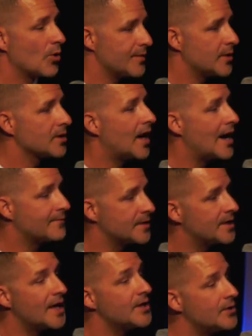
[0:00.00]
your life, and
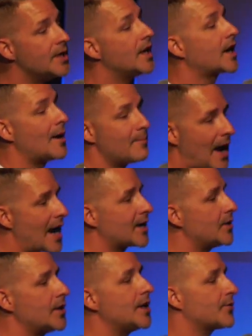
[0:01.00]
today you need to come back
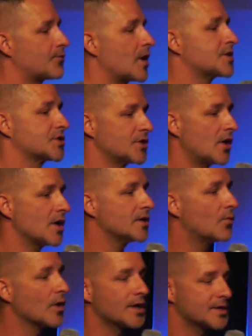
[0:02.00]
and you need a fresh start.
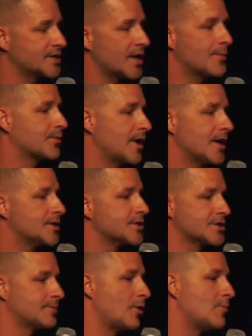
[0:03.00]
We're going to say a prayer in
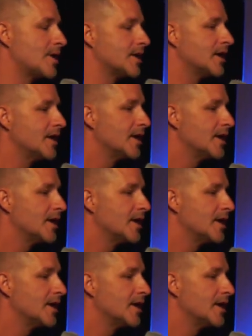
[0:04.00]
just a moment.